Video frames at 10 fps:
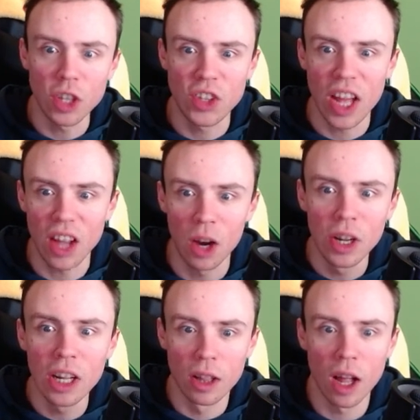is that I
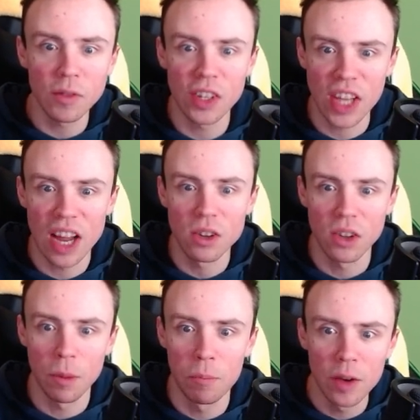really loved this character
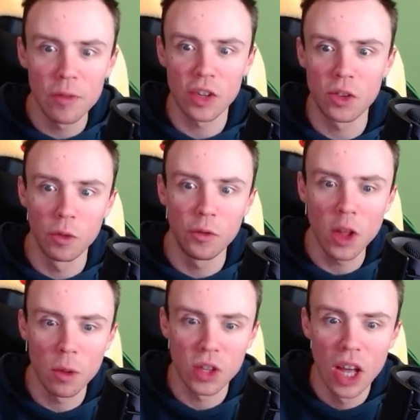in the previous 2
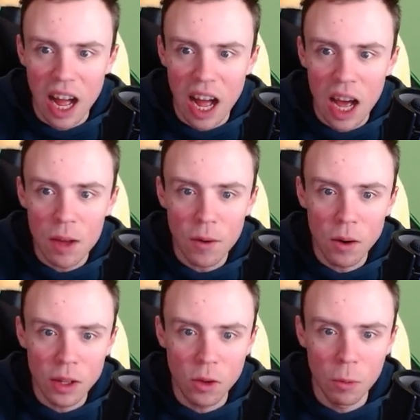films. I
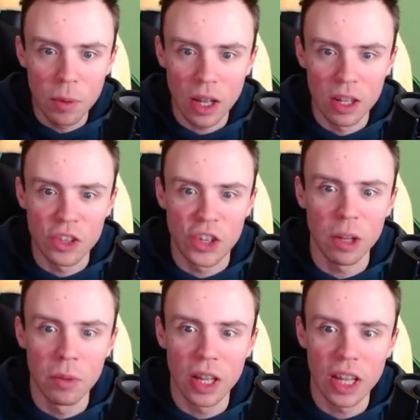found it to be a
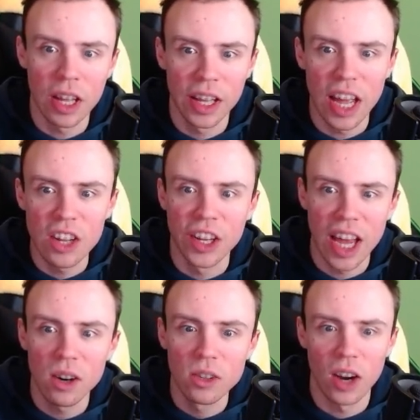legitimately engaging
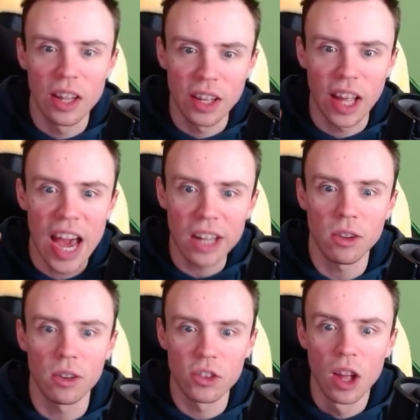character, and the
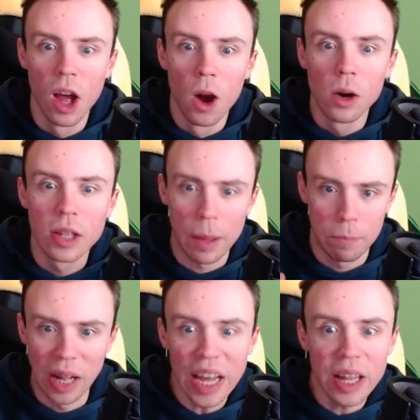actors that
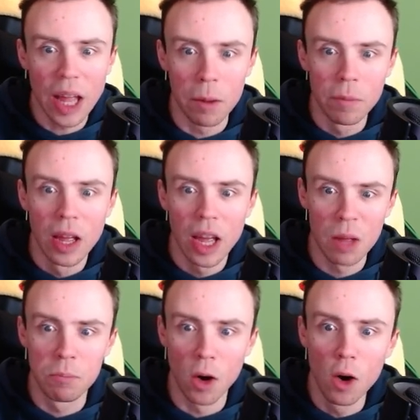played him
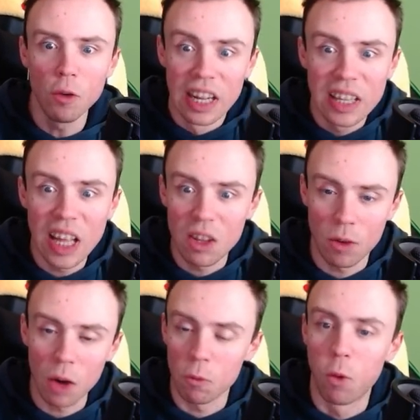in both did
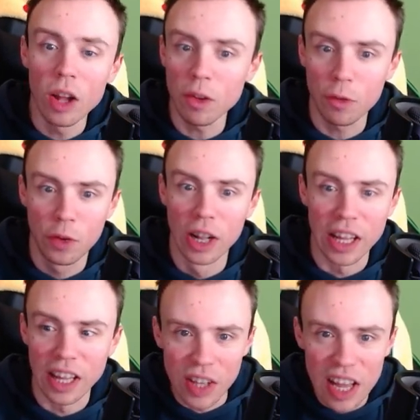
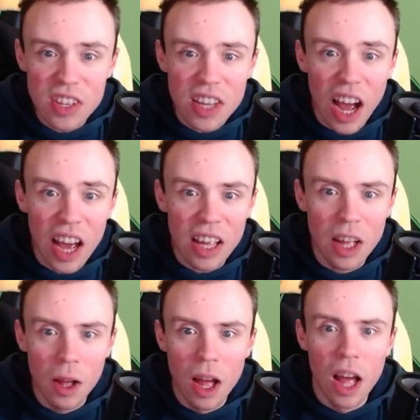wonderfully. This guy?
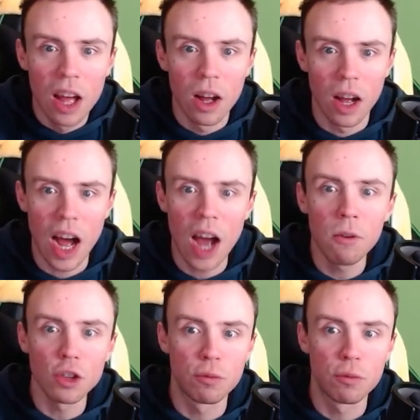I was